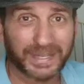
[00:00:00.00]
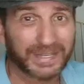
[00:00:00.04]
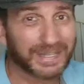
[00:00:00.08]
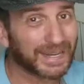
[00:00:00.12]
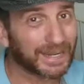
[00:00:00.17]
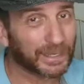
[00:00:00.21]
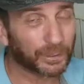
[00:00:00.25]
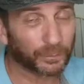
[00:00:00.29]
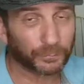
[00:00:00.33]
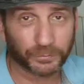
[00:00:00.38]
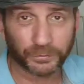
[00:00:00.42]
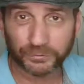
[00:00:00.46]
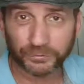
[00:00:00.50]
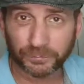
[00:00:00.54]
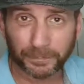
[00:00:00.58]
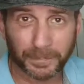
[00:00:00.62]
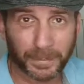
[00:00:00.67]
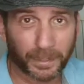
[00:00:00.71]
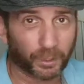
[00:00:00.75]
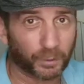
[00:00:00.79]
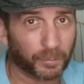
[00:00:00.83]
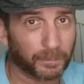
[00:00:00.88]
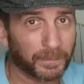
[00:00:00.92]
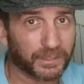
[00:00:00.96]
they nailed the
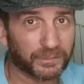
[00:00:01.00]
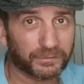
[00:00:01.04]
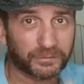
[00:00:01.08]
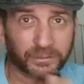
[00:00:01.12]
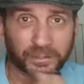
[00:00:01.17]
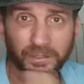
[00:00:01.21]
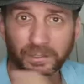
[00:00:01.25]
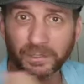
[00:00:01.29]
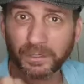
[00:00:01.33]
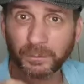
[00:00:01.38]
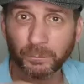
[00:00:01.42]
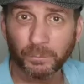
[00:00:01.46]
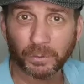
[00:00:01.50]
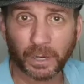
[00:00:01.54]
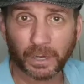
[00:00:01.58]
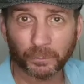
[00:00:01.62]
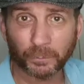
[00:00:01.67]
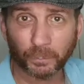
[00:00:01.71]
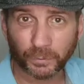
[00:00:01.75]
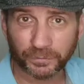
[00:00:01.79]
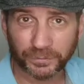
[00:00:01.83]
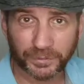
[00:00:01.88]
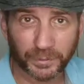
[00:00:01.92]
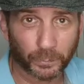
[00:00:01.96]
smell basically
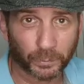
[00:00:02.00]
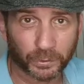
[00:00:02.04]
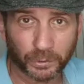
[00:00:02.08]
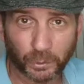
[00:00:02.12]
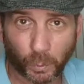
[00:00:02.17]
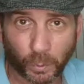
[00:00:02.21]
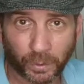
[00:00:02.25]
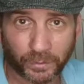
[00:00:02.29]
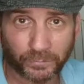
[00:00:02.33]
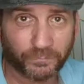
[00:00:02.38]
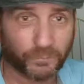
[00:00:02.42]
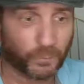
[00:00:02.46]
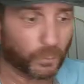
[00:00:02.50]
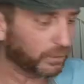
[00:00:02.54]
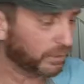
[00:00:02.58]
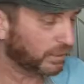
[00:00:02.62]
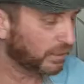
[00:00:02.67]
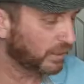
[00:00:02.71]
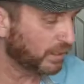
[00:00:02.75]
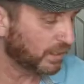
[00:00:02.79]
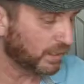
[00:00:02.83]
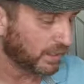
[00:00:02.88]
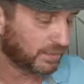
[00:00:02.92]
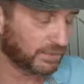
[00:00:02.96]
on what they were going
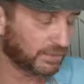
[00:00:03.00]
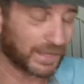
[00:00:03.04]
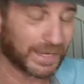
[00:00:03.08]
for.